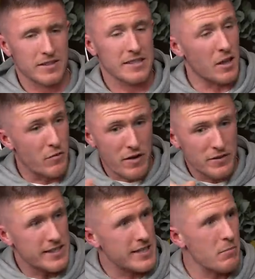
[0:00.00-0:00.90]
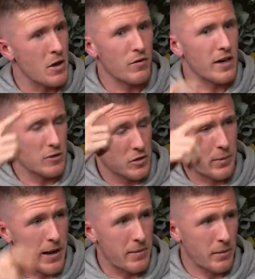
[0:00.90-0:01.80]
the ref that sent me off, lad, does the
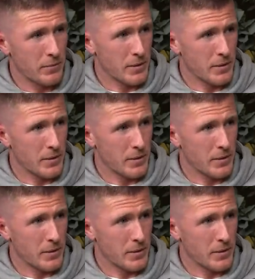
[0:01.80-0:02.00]
Prem now.